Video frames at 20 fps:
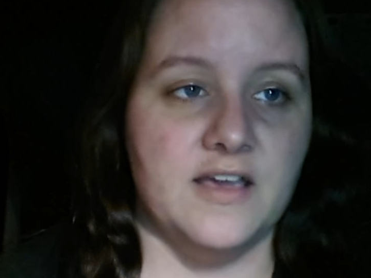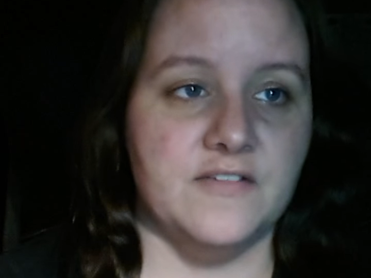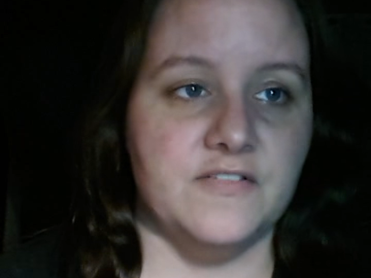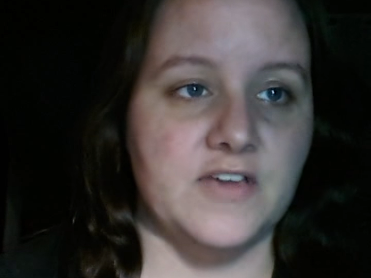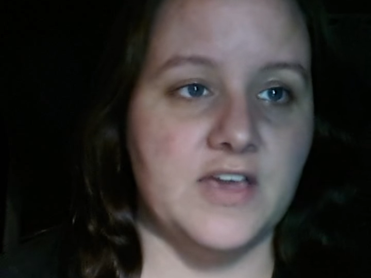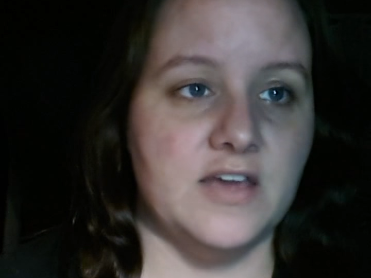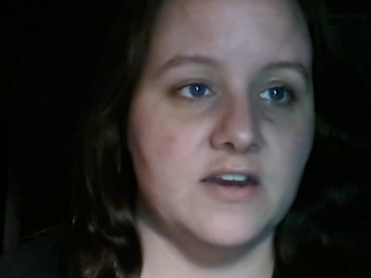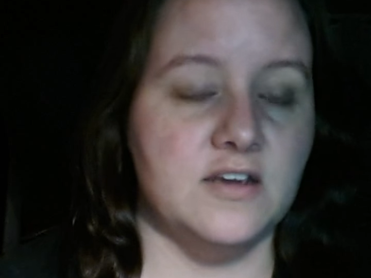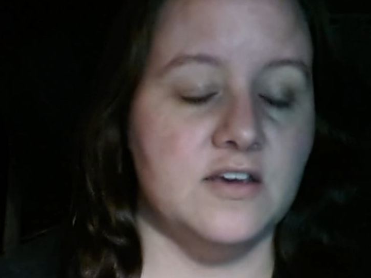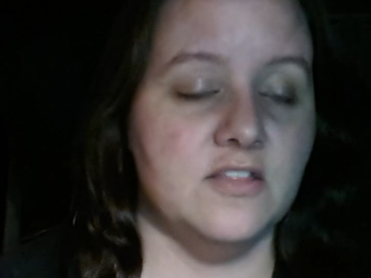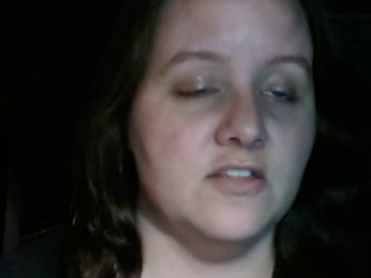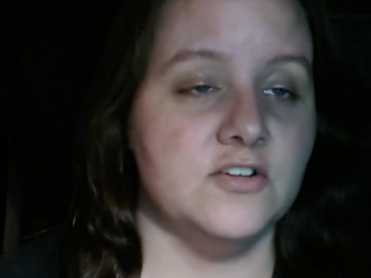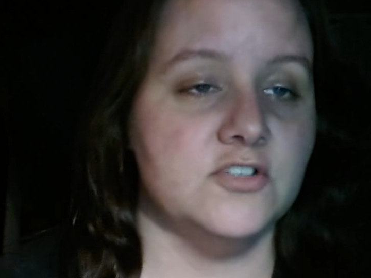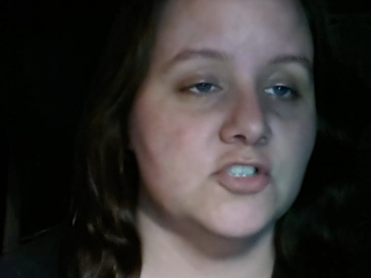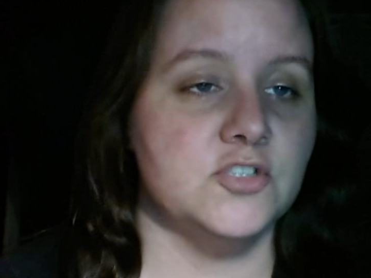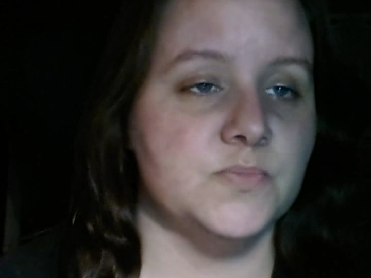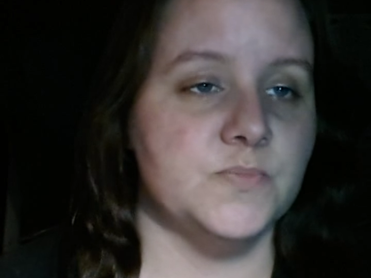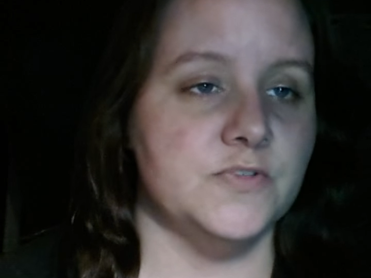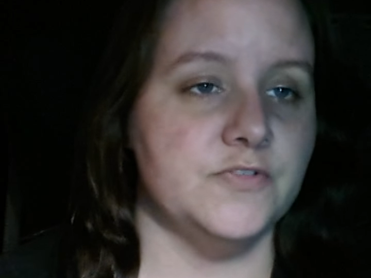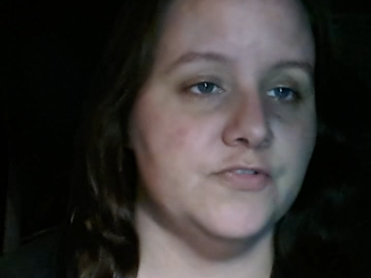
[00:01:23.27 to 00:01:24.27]
have had
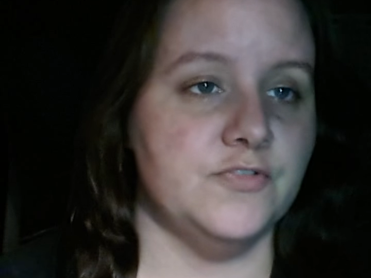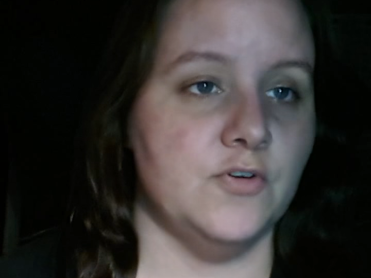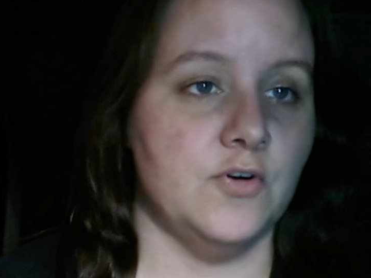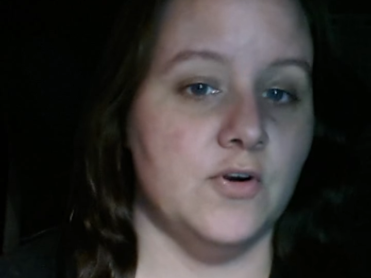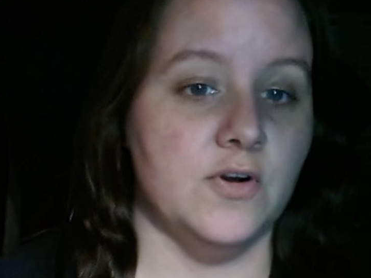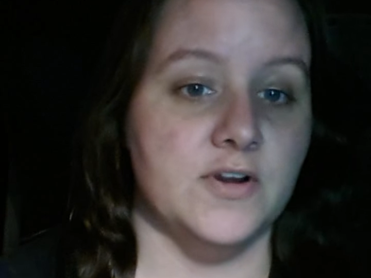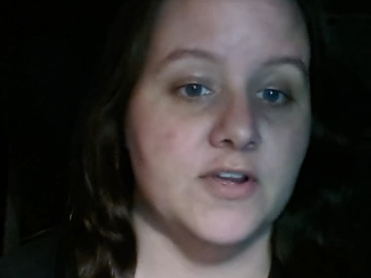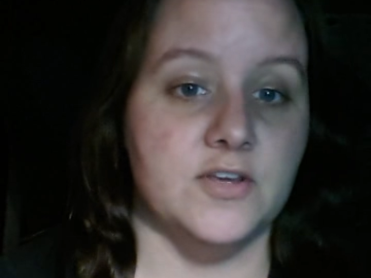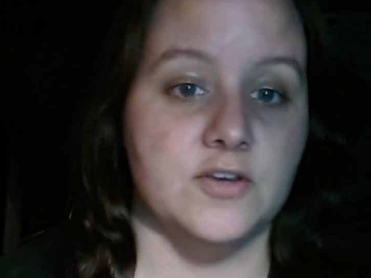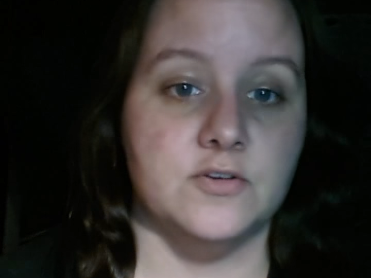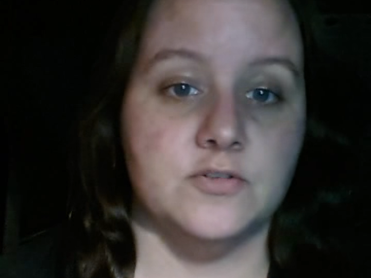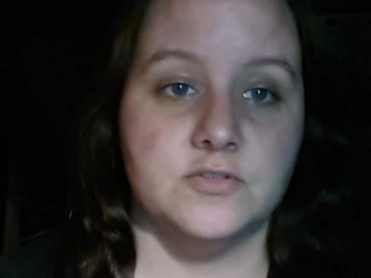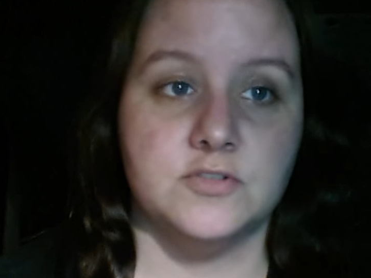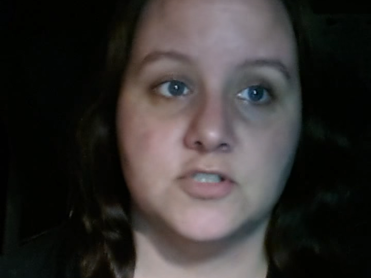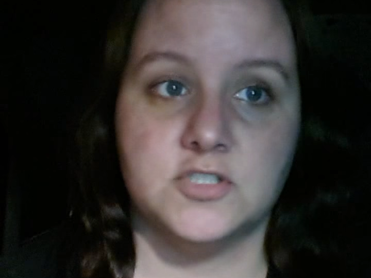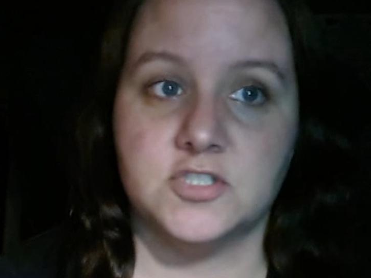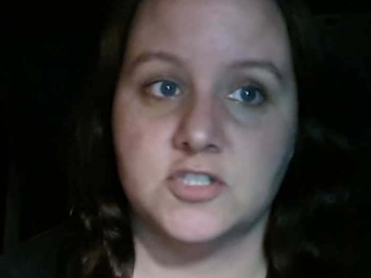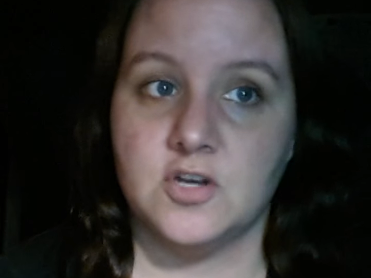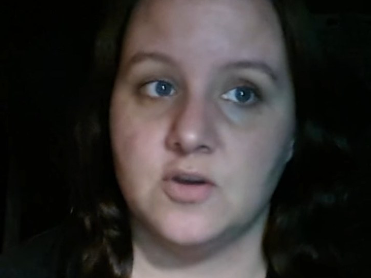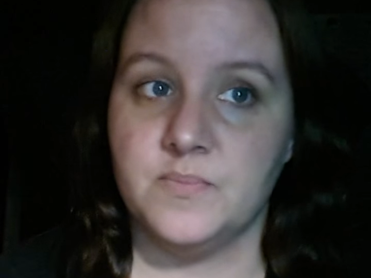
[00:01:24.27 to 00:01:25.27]
others before you,
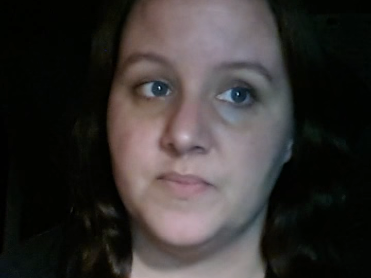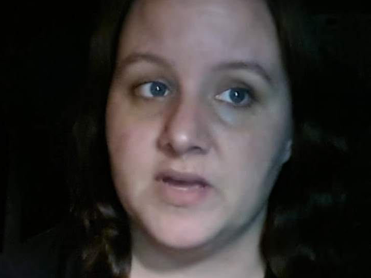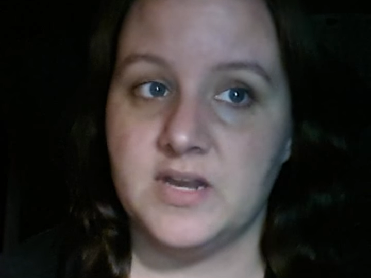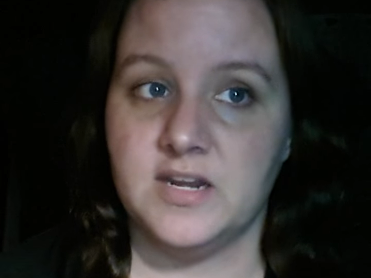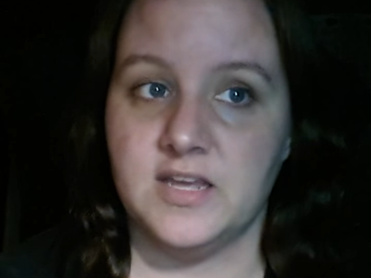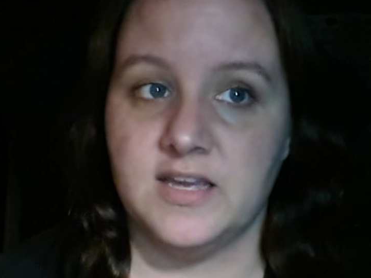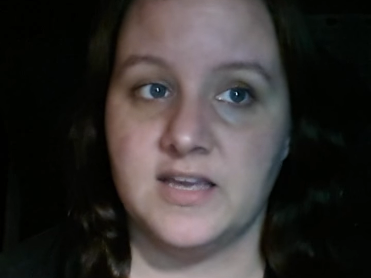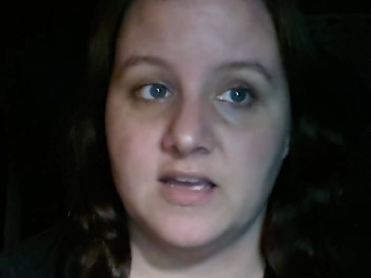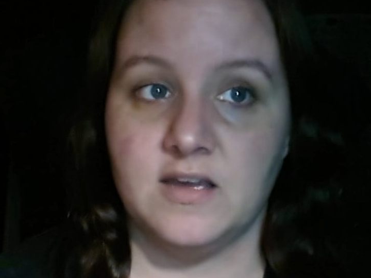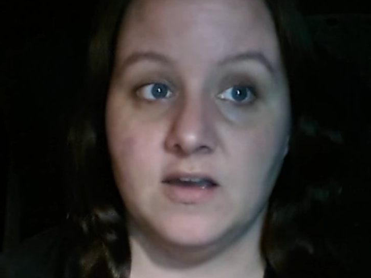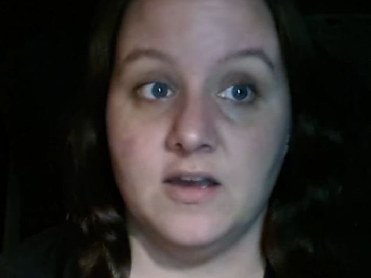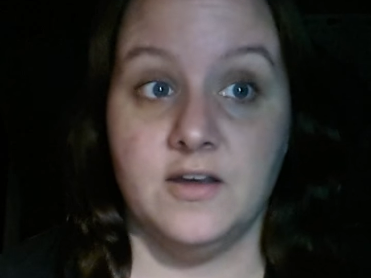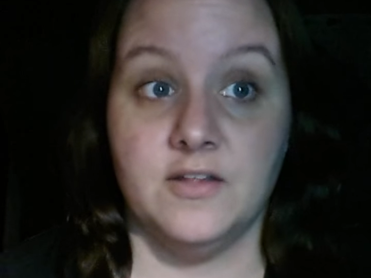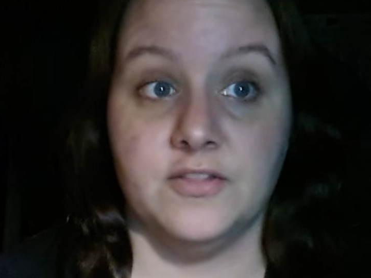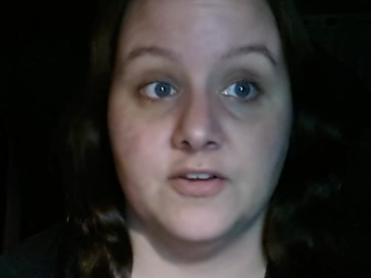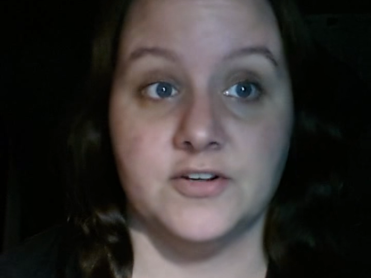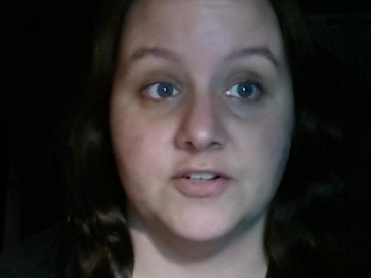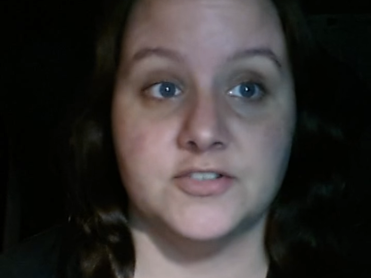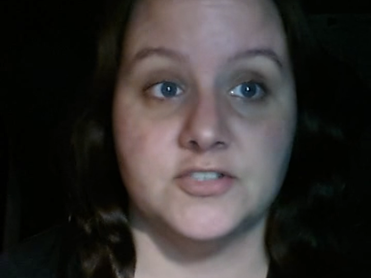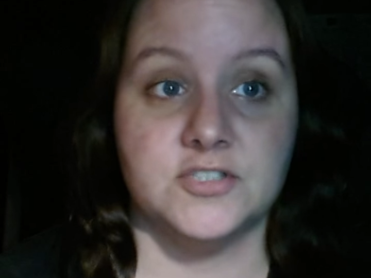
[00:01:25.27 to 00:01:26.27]
so many
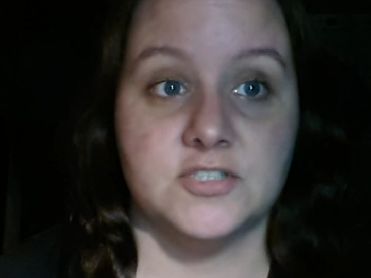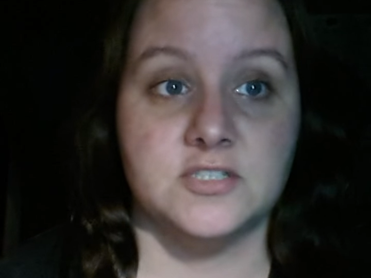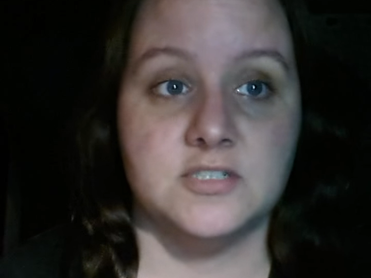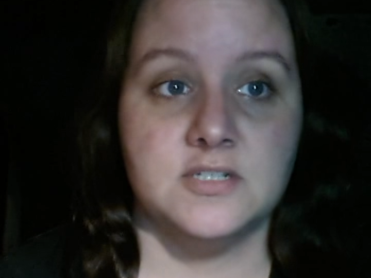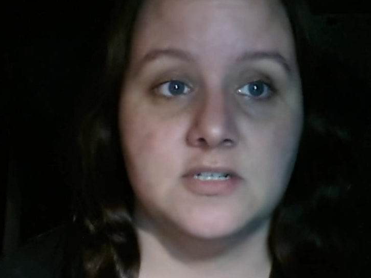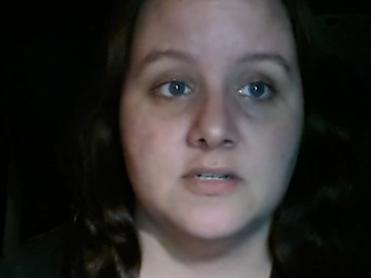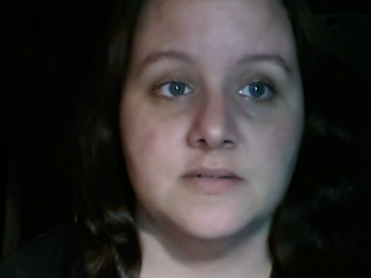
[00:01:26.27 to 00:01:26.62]
others.